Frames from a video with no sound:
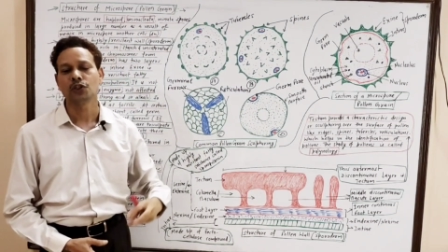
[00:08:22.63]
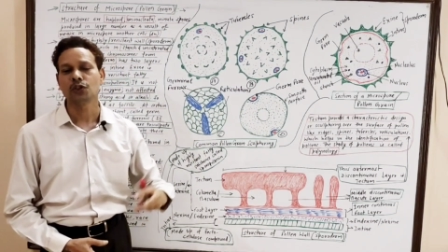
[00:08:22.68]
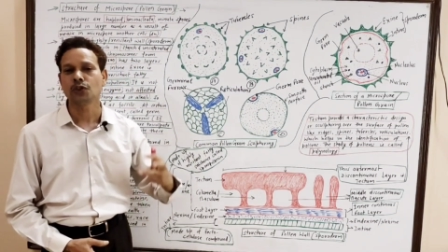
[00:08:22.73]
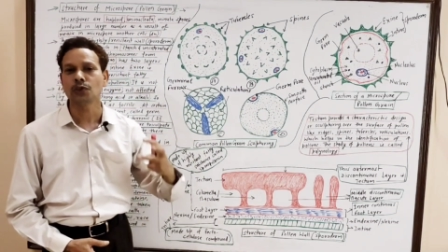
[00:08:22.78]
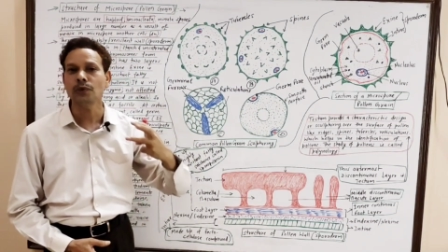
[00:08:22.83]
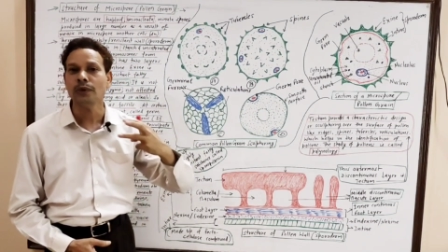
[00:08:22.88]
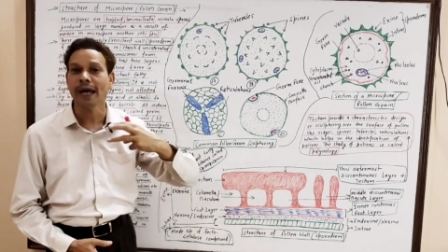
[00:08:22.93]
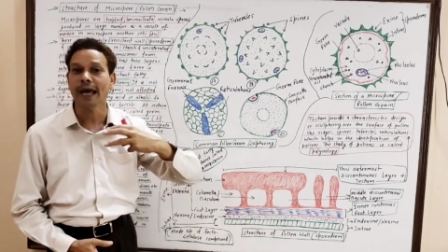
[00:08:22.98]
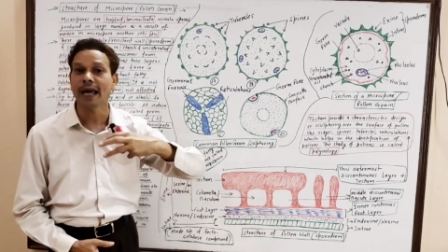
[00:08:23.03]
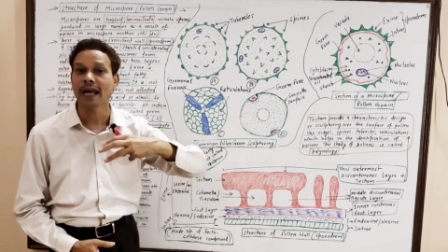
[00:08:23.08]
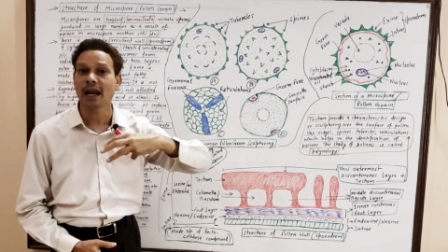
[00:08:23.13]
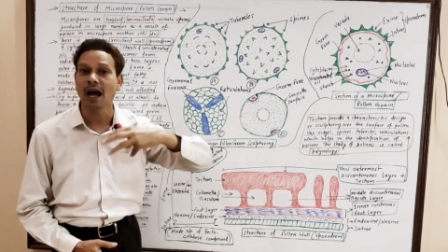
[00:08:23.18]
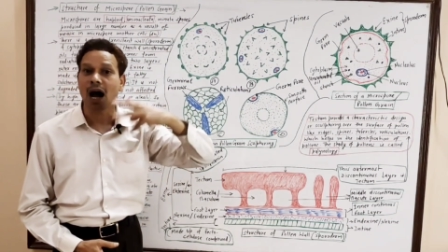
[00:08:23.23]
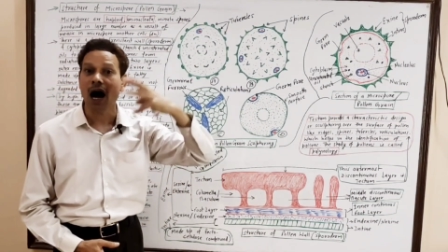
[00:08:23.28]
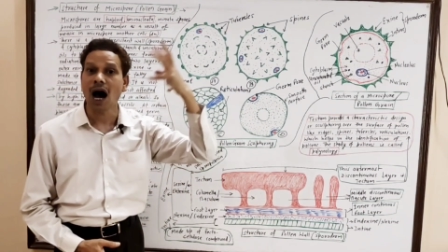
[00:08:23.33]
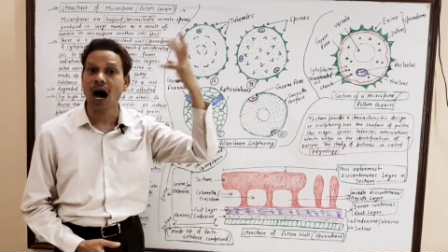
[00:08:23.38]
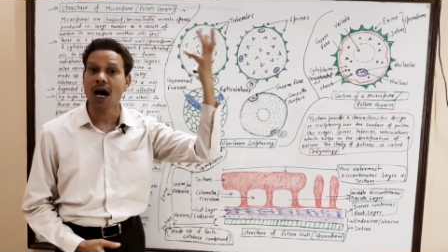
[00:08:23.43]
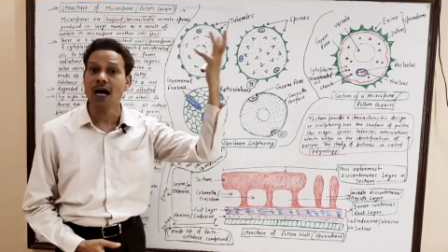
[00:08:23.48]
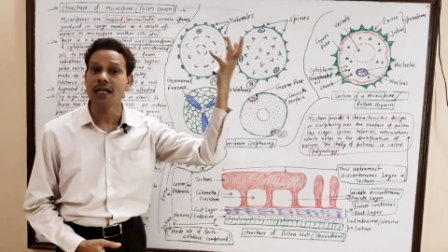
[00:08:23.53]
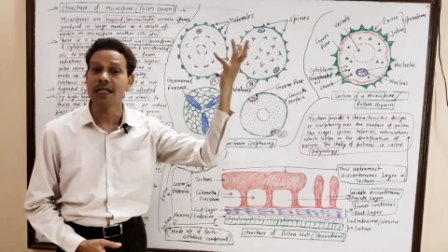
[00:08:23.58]
to
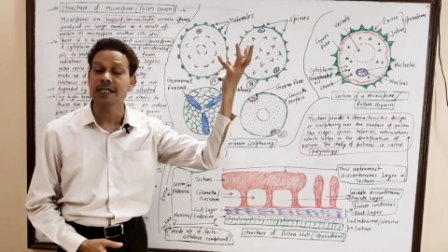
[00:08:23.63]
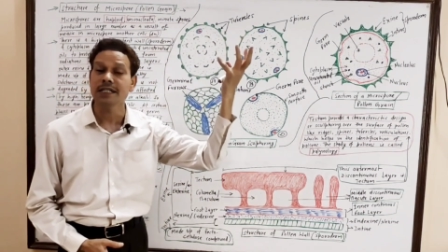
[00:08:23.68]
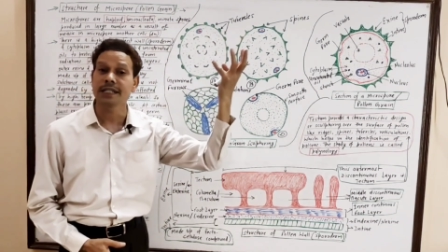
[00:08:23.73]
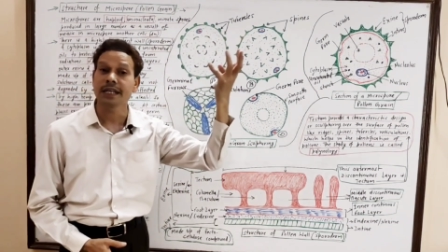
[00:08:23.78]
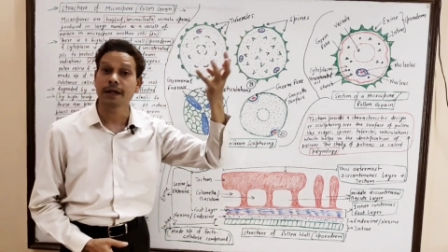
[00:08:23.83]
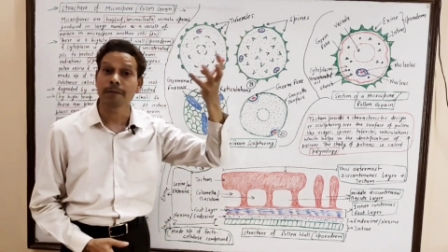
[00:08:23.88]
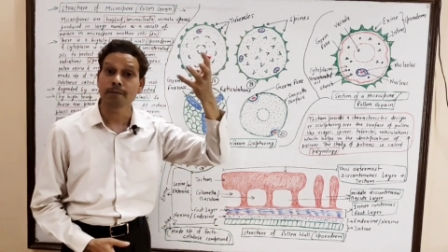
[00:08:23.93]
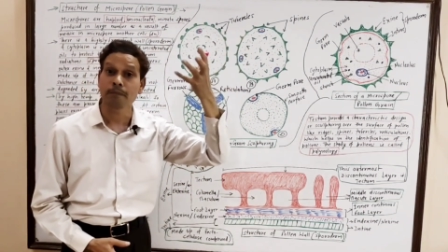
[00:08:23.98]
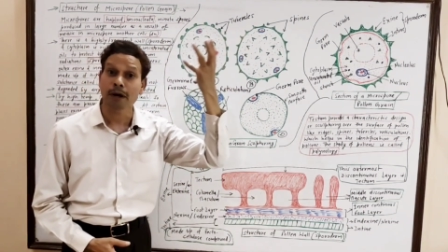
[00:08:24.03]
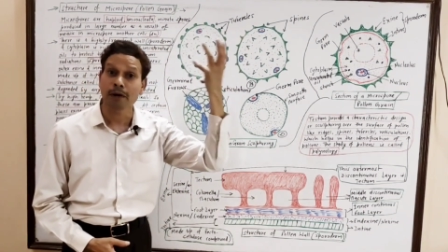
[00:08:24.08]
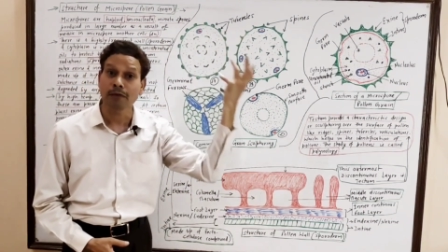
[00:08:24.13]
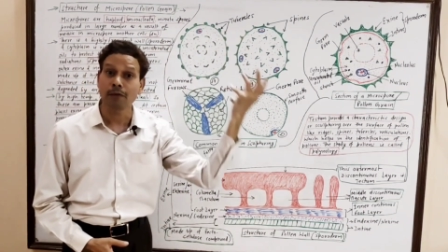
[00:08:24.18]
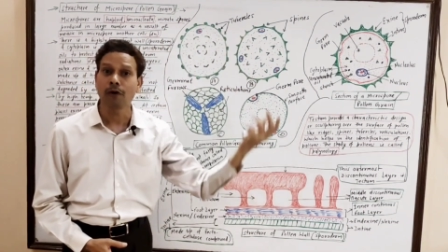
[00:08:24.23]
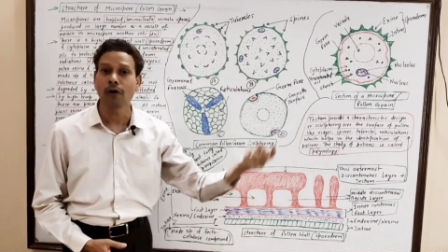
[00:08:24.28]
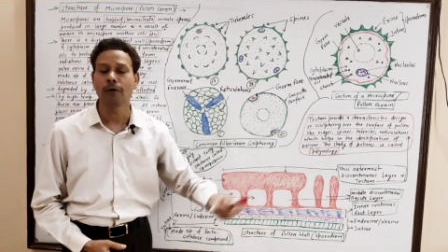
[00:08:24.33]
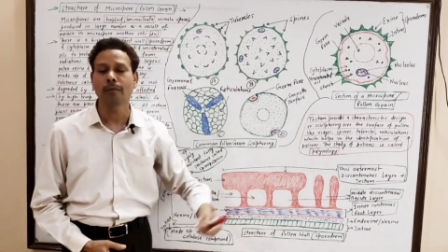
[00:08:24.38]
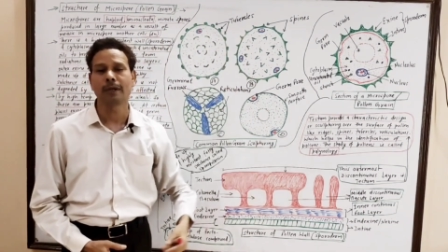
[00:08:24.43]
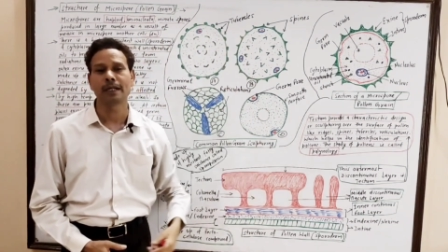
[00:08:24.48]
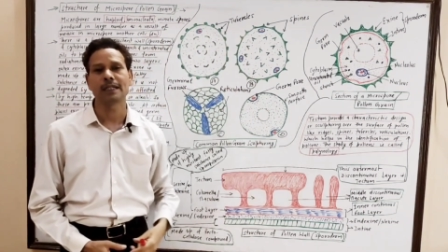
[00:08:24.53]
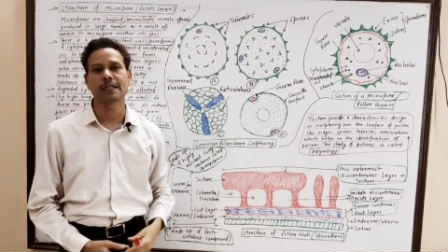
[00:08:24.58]
enhance their
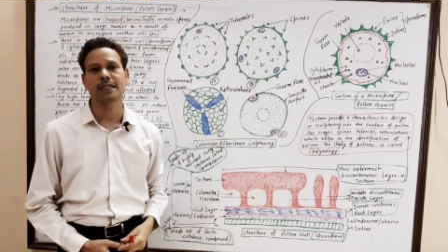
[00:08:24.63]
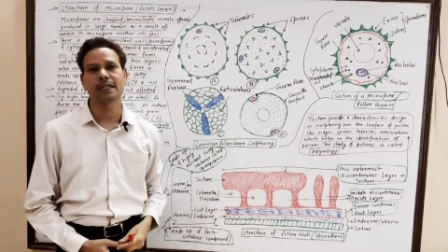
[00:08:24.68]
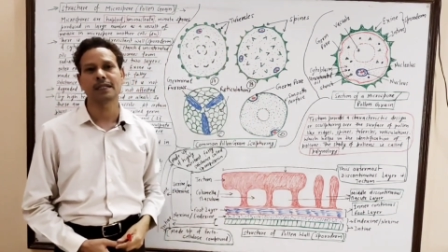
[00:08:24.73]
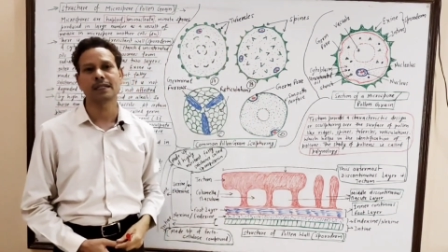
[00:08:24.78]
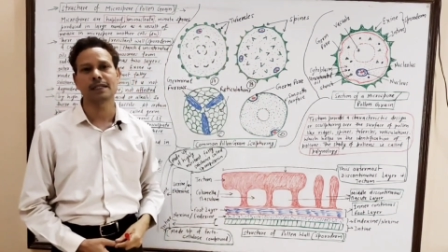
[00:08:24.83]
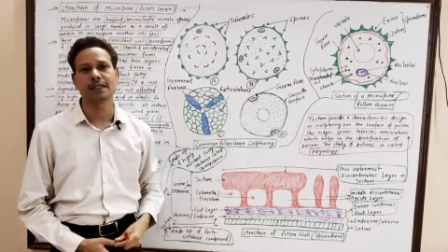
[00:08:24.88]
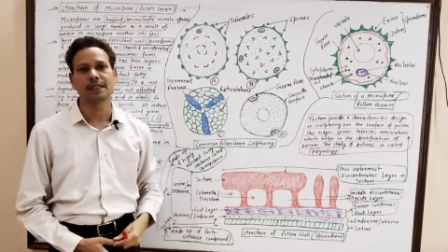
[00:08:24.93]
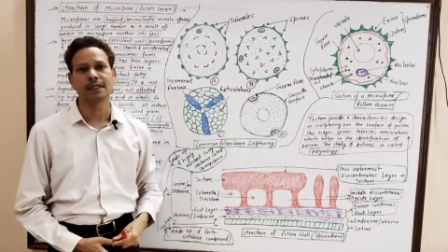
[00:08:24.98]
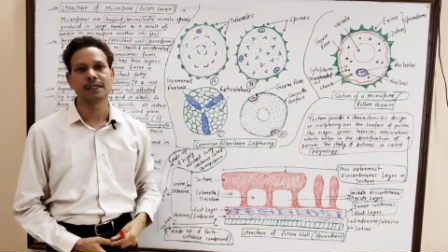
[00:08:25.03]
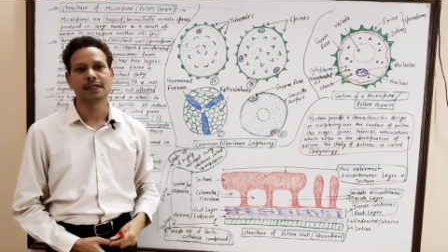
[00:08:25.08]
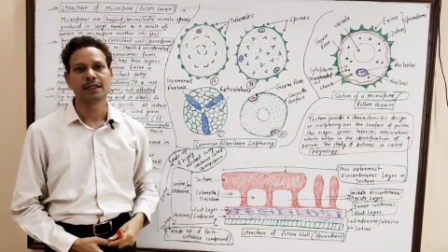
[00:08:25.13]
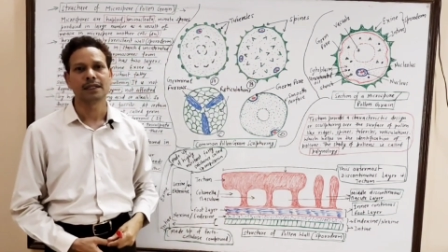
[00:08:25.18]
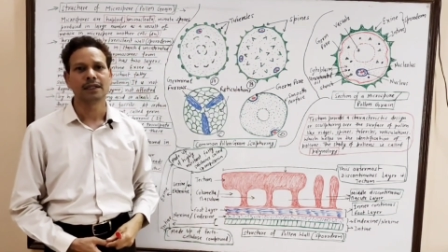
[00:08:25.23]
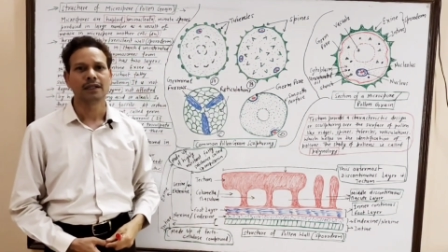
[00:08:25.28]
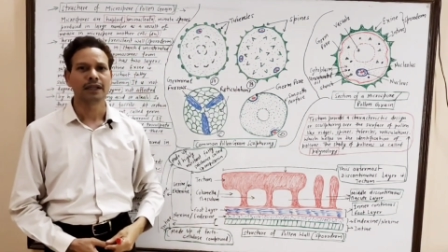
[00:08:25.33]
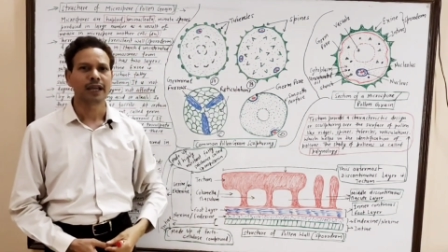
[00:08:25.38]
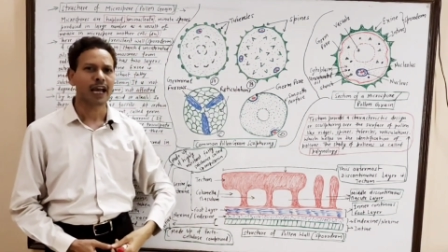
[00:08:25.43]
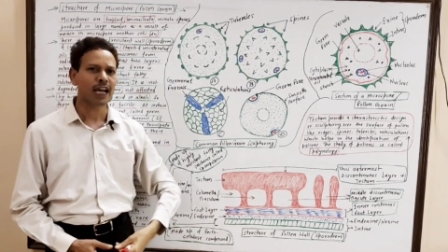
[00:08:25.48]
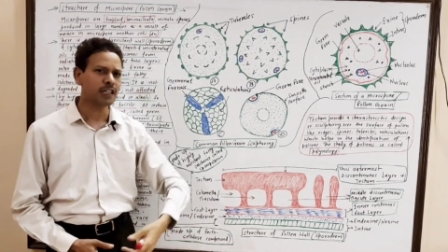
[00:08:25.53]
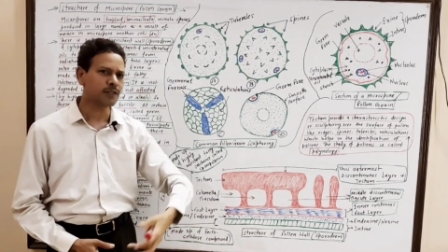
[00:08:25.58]
performances,
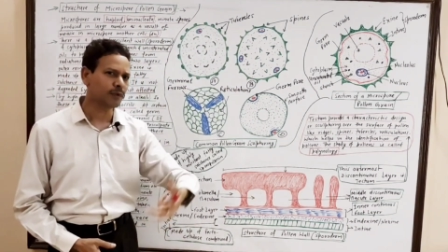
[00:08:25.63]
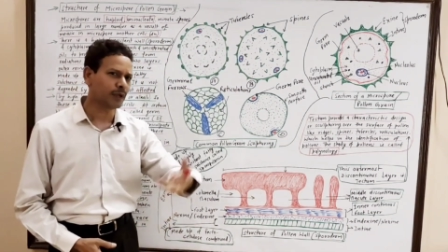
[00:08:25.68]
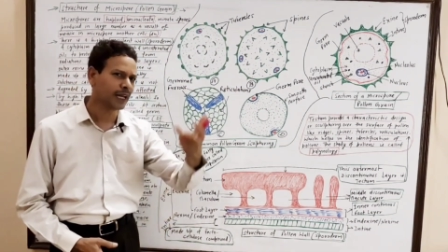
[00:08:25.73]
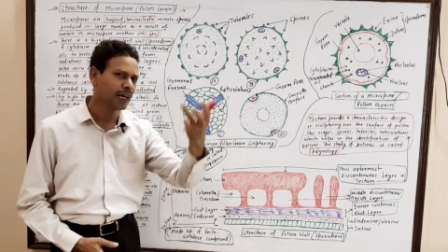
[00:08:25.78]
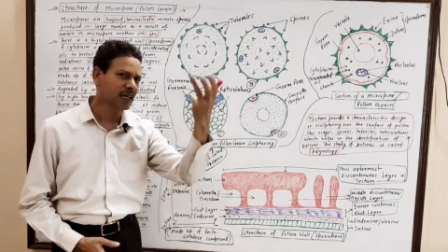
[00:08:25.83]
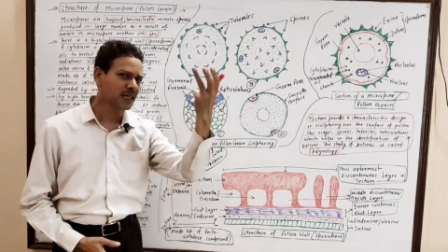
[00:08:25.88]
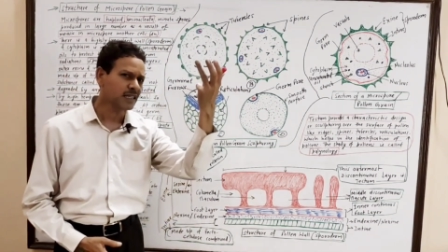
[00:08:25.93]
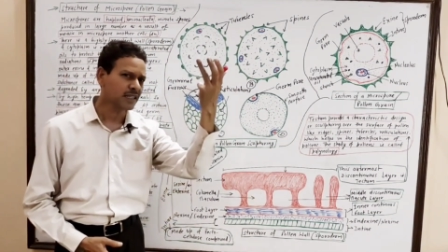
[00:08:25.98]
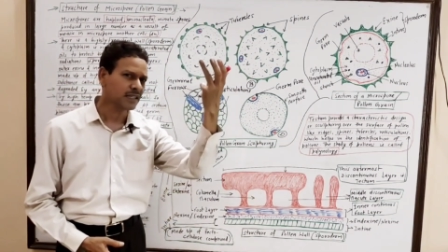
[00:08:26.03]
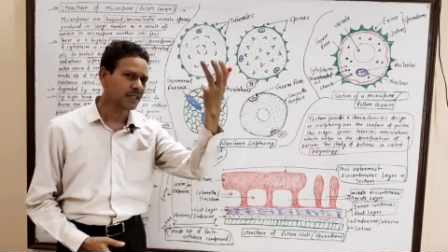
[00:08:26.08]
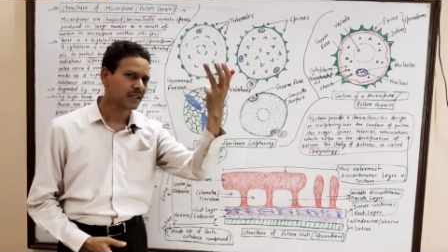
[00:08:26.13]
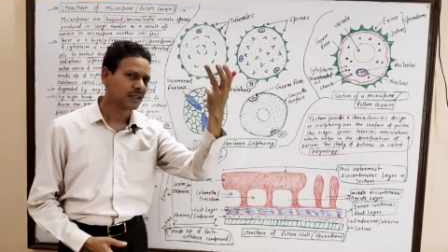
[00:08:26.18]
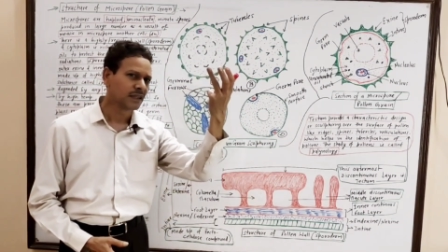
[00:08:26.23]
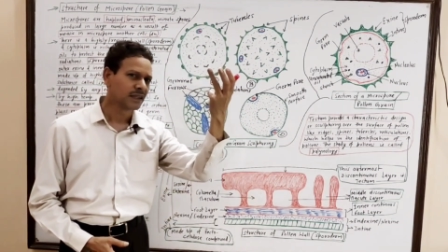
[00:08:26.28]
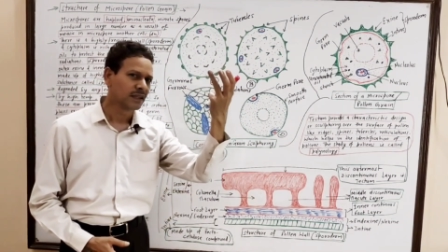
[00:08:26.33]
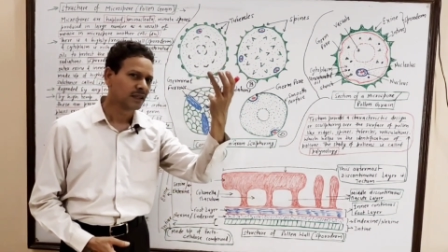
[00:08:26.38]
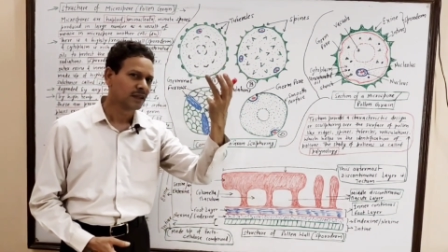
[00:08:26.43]
as well as